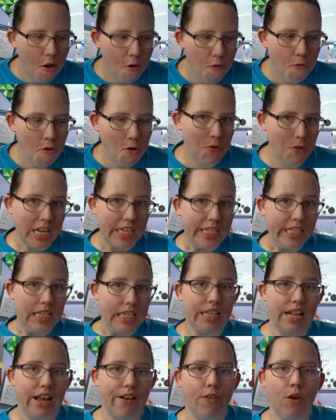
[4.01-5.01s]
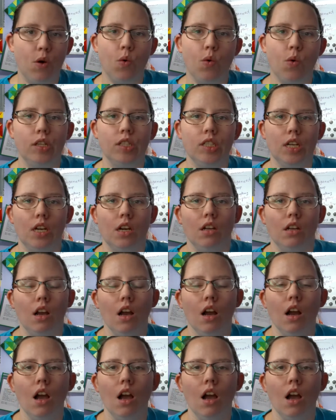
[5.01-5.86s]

for Pieces Love and Quilting.